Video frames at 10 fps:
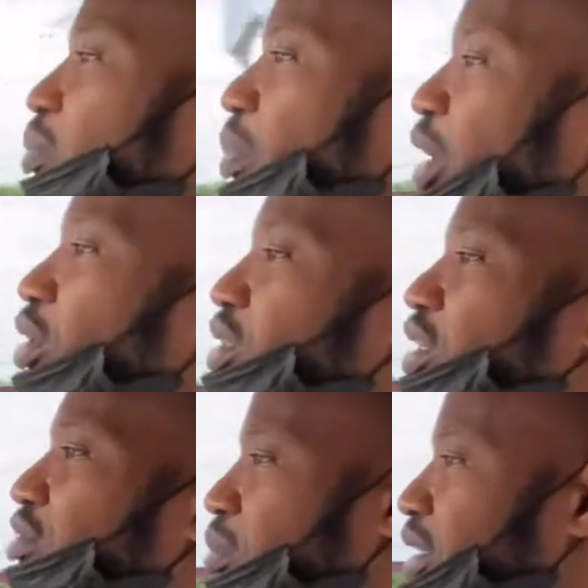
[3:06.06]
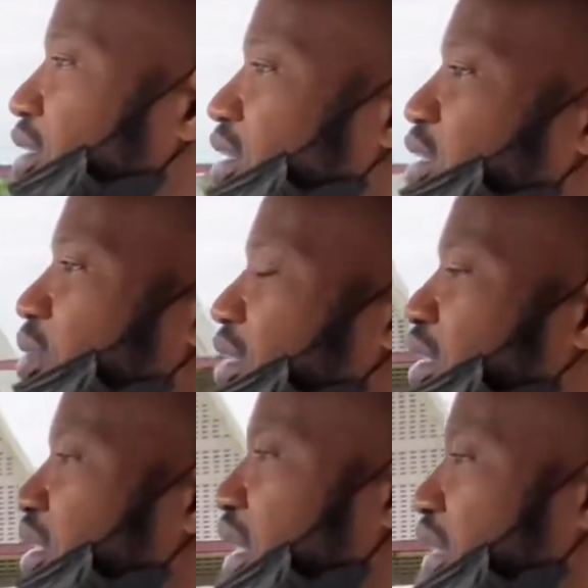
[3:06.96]
pounds of muscles within
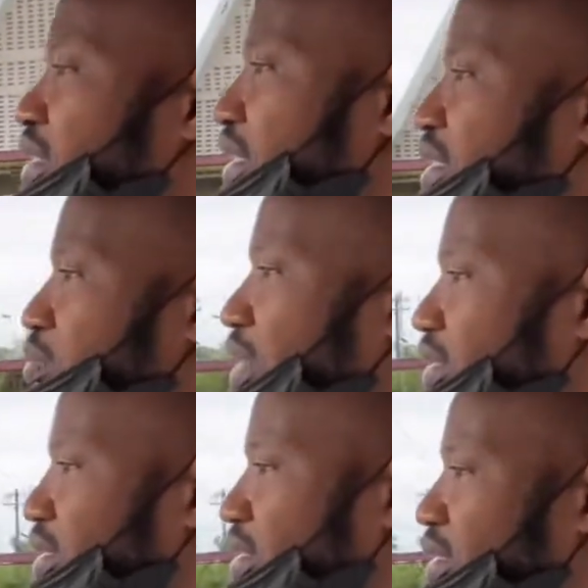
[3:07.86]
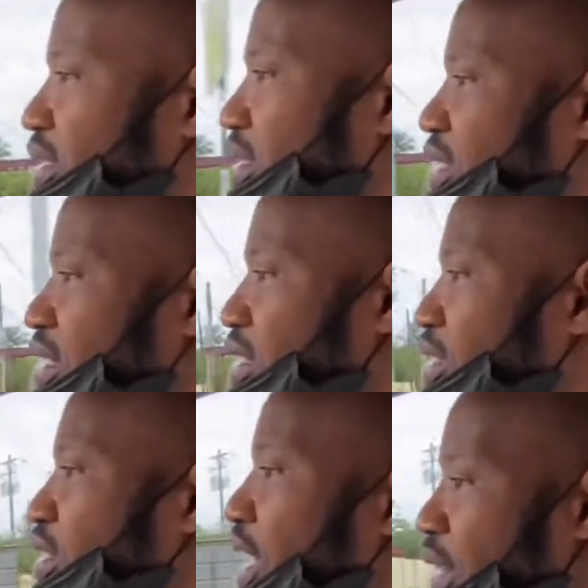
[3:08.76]
the next 6 months.
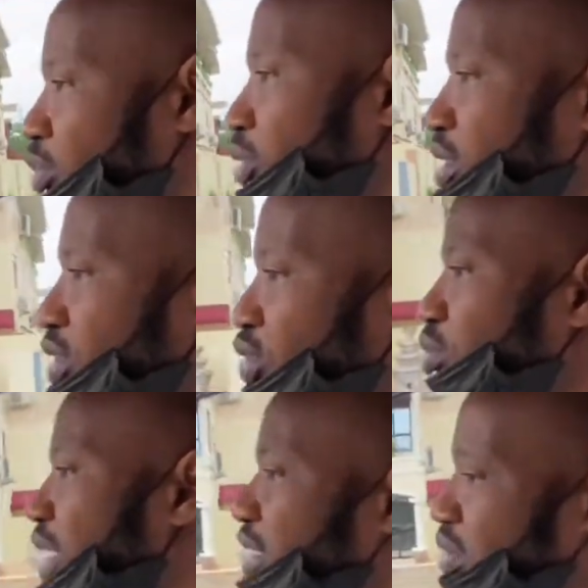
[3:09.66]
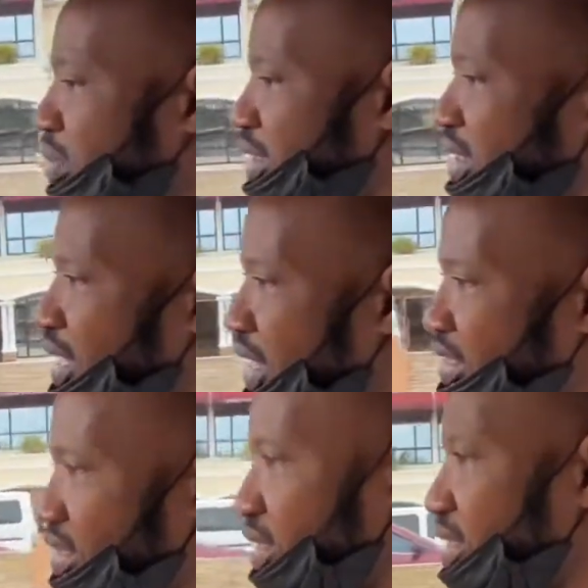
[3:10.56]
I'm going to do my SWOT
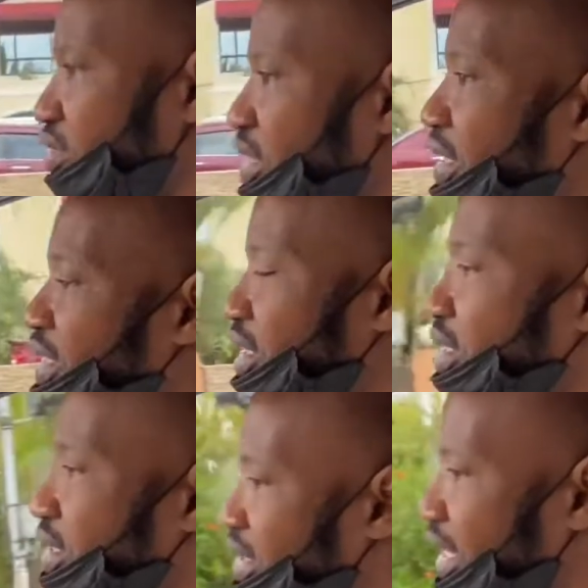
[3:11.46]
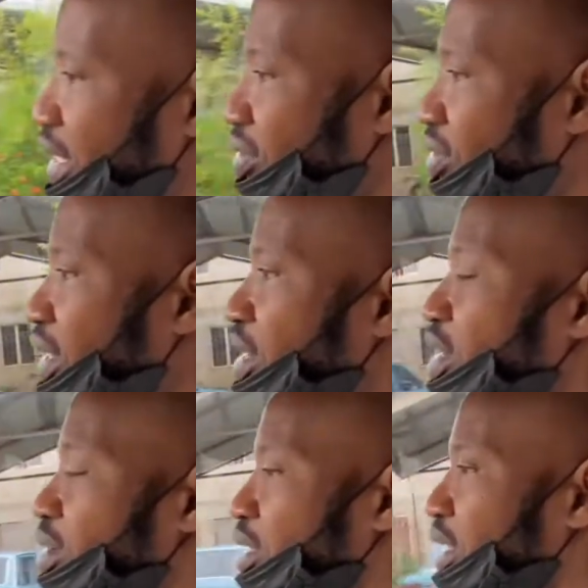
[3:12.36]
analysis in relation to that.
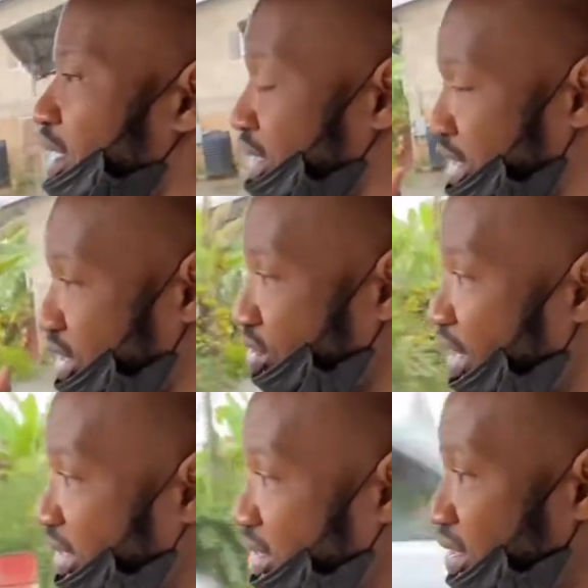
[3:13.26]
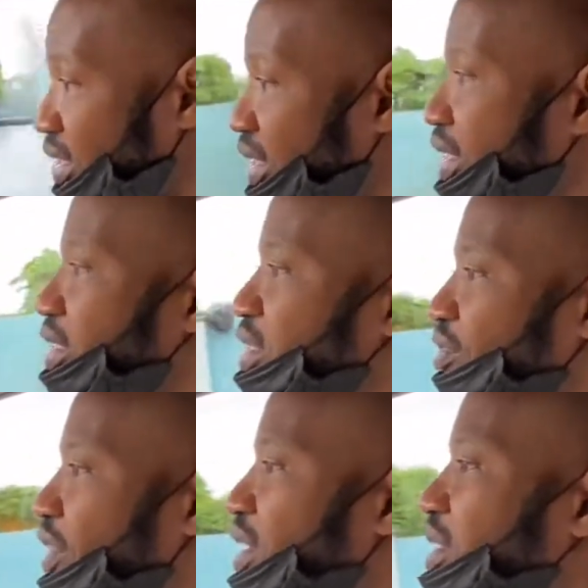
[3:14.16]
A strength is the
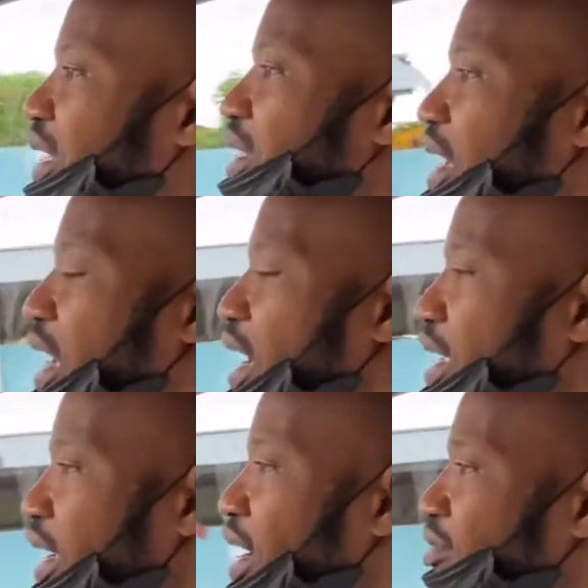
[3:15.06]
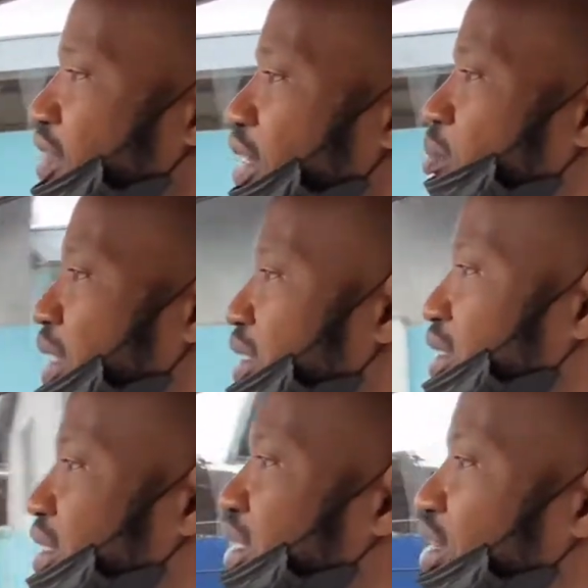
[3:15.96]
fact that I have the
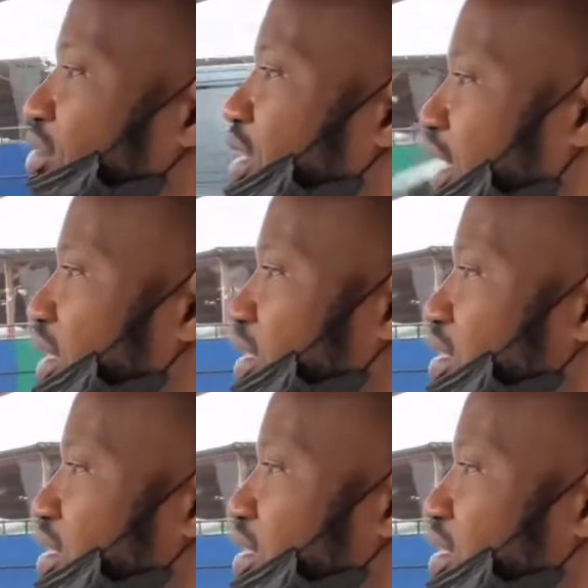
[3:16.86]
ability to create